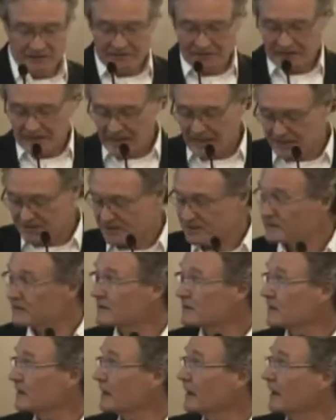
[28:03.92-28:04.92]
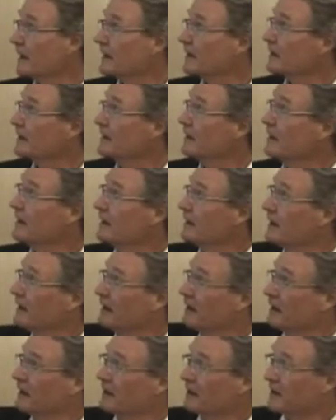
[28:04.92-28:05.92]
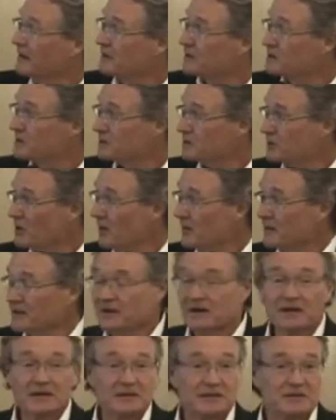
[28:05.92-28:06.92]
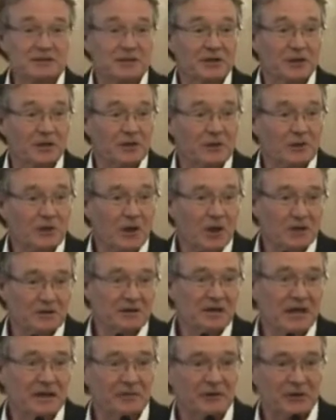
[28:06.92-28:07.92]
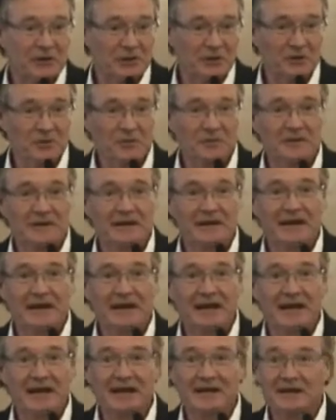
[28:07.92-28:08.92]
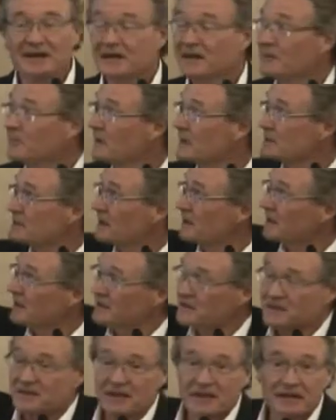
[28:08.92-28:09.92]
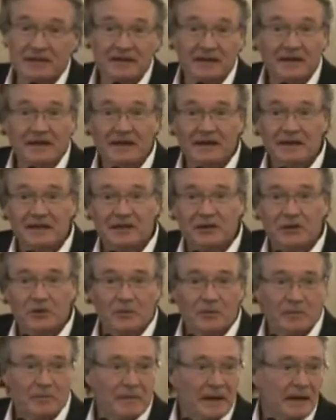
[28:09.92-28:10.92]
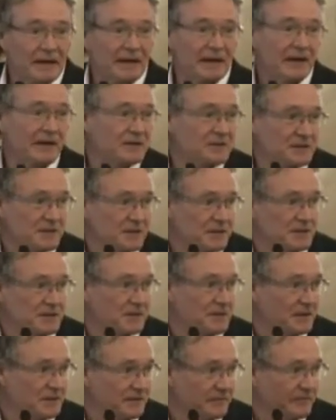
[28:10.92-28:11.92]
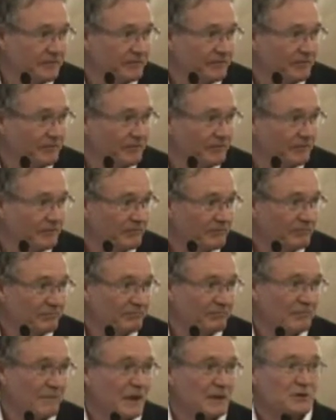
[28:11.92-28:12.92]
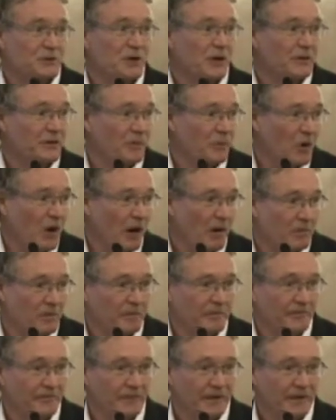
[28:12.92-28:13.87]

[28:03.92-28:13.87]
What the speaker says: last slide, this is Tommy Douglas a long time ago, and he basically said, you know, Medicare is easy. That's not the problem.